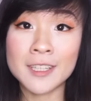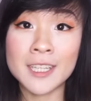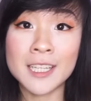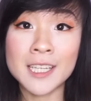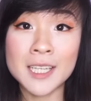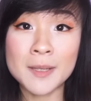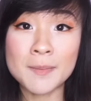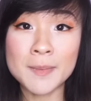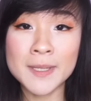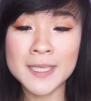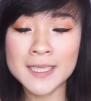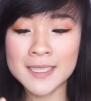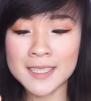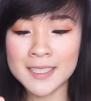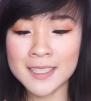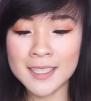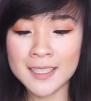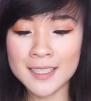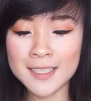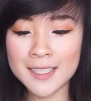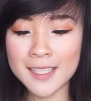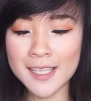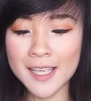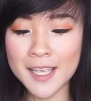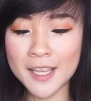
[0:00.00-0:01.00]
the Lippy
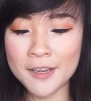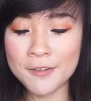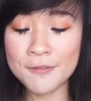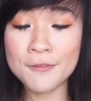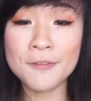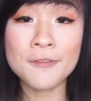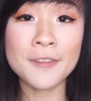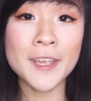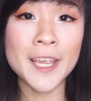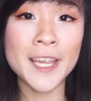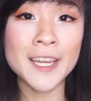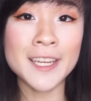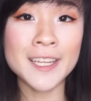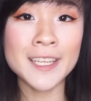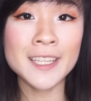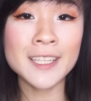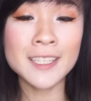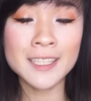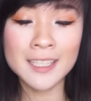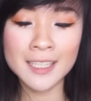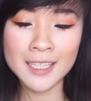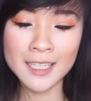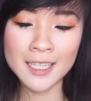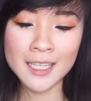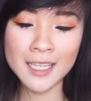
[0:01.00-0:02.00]
Stick in
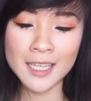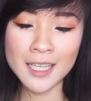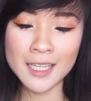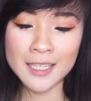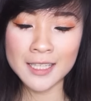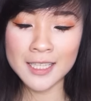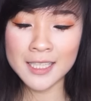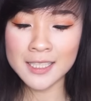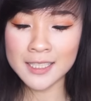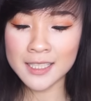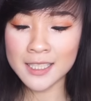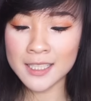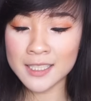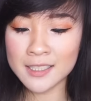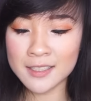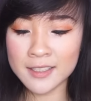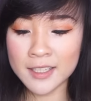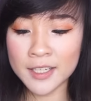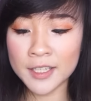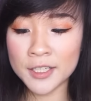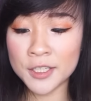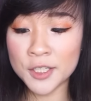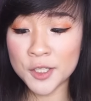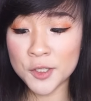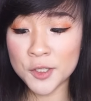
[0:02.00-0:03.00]
Faded. This is their